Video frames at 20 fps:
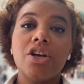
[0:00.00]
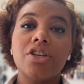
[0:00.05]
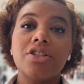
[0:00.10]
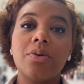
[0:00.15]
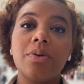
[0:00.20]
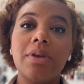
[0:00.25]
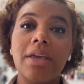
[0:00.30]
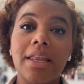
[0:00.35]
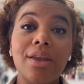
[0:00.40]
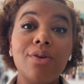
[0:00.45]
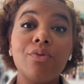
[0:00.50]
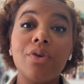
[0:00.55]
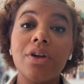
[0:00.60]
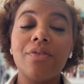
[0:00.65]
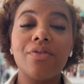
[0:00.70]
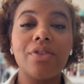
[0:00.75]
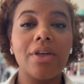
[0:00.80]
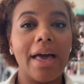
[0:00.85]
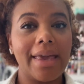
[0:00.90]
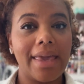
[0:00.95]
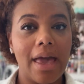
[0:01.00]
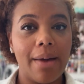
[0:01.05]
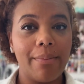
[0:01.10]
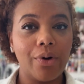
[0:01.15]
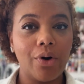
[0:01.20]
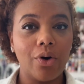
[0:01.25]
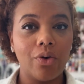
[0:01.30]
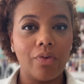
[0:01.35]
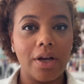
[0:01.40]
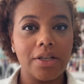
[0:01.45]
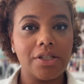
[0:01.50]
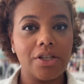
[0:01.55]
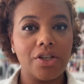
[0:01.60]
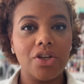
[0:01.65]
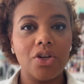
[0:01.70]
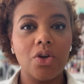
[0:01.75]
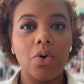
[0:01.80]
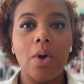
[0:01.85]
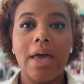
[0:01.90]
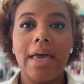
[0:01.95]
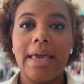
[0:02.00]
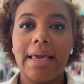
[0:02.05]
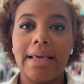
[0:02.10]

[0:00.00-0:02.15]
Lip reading: So getting rid of that chemical residue